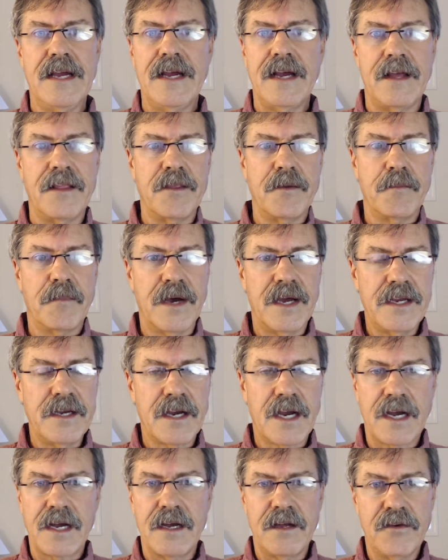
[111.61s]
and the
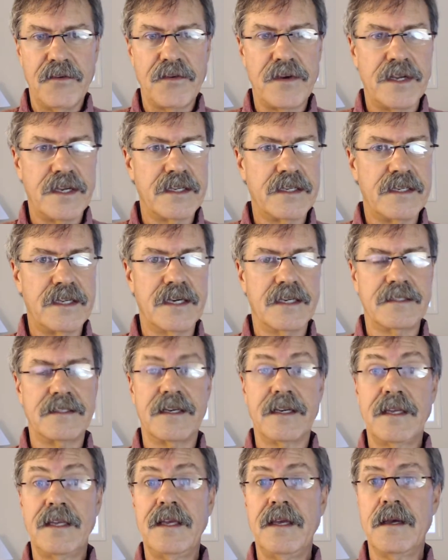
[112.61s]
mitochondria does
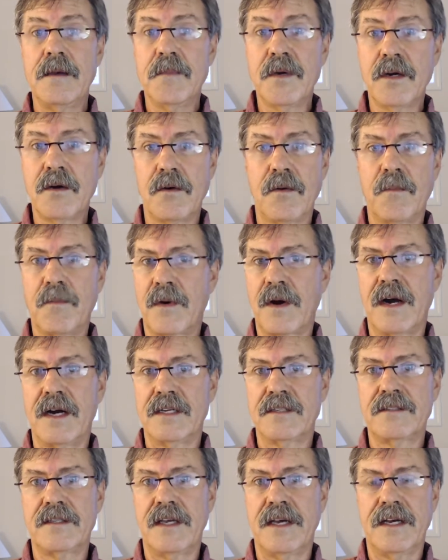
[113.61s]
a chemical
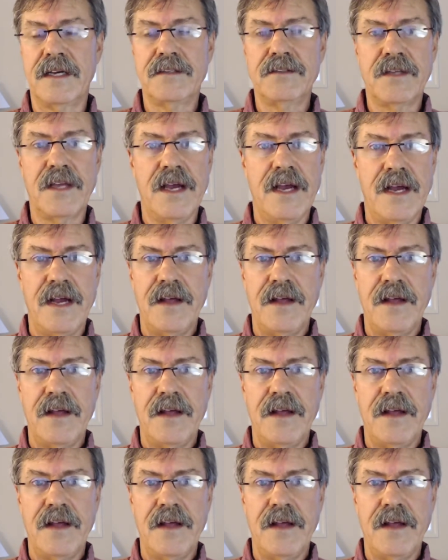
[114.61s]
process